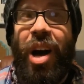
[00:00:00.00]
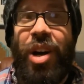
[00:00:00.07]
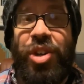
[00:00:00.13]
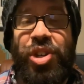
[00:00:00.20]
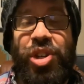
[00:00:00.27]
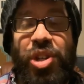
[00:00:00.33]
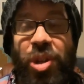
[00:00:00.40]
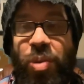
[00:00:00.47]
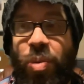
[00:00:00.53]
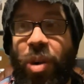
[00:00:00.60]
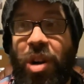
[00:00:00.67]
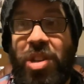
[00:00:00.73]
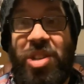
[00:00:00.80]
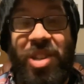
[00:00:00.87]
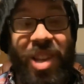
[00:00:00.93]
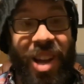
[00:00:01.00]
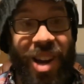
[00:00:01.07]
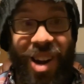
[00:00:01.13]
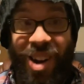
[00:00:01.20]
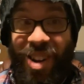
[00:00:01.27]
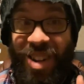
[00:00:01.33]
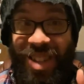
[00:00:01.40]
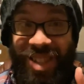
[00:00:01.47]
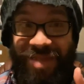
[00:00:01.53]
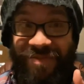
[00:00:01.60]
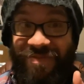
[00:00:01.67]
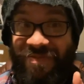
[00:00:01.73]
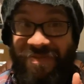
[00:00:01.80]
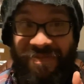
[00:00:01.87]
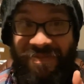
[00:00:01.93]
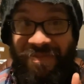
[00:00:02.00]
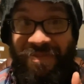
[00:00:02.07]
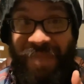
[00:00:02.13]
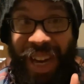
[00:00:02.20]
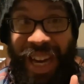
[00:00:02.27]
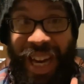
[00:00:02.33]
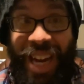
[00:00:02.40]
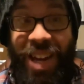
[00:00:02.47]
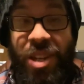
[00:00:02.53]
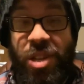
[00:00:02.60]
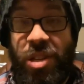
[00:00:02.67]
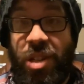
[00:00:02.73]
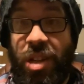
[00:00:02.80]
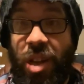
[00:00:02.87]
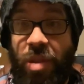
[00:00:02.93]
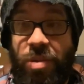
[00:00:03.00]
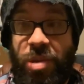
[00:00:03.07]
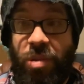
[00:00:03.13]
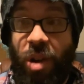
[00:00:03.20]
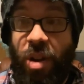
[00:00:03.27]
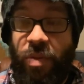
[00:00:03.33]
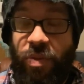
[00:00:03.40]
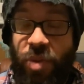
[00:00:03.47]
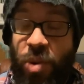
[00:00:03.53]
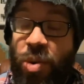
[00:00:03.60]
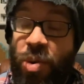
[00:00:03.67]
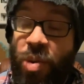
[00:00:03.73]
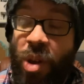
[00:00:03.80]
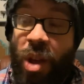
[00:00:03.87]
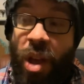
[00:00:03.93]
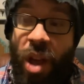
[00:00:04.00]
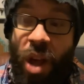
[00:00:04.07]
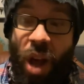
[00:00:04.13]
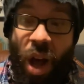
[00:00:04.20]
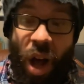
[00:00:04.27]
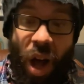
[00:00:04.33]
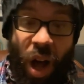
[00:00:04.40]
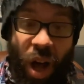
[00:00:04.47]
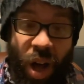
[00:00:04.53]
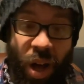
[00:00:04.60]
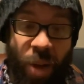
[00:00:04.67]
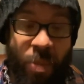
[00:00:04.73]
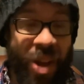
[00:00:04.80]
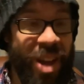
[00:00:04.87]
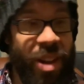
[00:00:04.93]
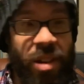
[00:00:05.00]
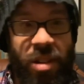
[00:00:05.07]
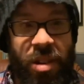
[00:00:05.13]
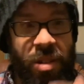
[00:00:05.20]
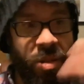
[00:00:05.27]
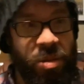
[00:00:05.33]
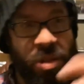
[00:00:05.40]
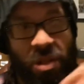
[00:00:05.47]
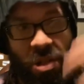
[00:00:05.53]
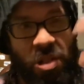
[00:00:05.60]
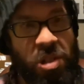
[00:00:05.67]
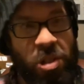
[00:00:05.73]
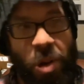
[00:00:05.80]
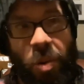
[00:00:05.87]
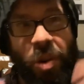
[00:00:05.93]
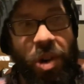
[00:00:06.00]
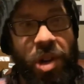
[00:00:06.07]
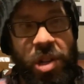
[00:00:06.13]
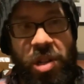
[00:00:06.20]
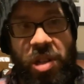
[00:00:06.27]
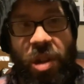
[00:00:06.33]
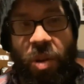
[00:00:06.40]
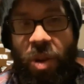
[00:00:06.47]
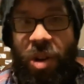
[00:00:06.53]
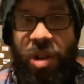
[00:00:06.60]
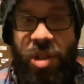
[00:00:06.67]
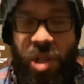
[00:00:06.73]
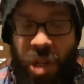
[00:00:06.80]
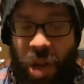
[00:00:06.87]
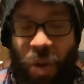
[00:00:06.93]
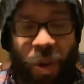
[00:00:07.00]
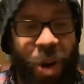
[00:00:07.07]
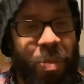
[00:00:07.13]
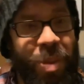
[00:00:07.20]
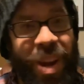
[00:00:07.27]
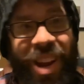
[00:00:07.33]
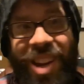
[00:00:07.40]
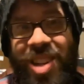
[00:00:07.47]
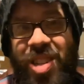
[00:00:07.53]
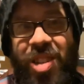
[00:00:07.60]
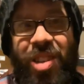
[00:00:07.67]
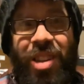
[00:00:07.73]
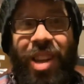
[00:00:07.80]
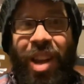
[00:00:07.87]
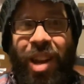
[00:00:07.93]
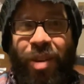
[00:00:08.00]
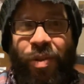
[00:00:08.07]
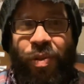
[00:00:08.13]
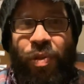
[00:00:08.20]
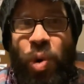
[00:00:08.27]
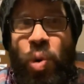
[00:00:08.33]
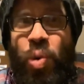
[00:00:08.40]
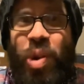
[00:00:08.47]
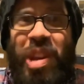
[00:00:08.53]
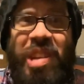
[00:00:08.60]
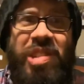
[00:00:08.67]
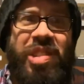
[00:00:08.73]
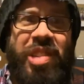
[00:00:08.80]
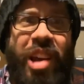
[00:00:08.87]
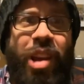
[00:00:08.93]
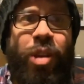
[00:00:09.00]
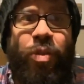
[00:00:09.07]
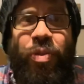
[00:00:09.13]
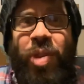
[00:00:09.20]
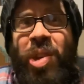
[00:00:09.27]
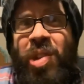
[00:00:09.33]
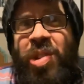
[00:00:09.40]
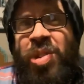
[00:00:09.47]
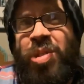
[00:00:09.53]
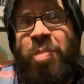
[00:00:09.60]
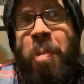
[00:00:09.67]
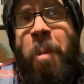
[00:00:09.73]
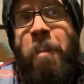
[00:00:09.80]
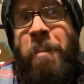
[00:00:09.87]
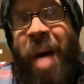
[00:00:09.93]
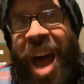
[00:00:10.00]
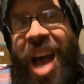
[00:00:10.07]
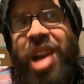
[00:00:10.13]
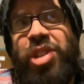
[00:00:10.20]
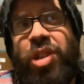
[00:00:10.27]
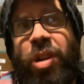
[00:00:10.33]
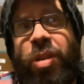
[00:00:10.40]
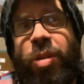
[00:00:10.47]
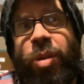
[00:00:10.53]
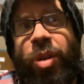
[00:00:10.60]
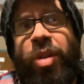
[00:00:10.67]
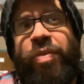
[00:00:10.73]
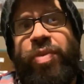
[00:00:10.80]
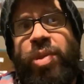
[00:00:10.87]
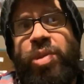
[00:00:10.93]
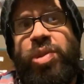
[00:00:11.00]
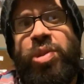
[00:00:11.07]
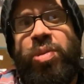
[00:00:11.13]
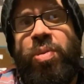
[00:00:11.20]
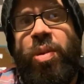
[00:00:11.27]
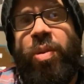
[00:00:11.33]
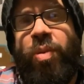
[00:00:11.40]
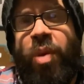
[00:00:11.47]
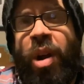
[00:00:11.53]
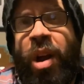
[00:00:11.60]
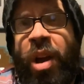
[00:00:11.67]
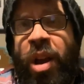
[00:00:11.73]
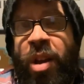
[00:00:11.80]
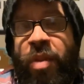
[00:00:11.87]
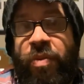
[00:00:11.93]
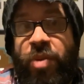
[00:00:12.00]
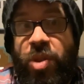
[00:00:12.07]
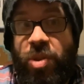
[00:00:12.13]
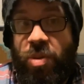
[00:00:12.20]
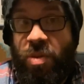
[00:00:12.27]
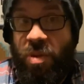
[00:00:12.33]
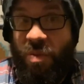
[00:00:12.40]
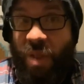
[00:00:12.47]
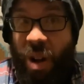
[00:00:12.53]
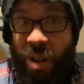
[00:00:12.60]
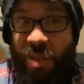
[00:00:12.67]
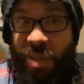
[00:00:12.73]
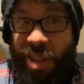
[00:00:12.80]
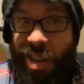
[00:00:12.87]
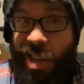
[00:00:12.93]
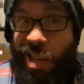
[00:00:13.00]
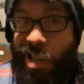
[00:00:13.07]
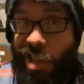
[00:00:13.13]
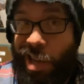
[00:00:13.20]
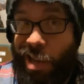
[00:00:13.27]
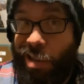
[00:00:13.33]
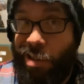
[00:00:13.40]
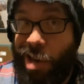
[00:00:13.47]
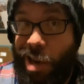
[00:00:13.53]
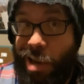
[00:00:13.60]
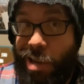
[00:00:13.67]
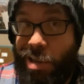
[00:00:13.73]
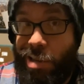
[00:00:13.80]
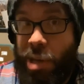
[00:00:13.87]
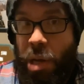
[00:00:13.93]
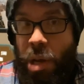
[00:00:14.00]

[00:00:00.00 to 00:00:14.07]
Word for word: She works there, and my God, she gives great food. And, you know, there's so on and so on and so on. But honestly, like, food itself is magical if you do it right. If you do it wrong, it ain't that great.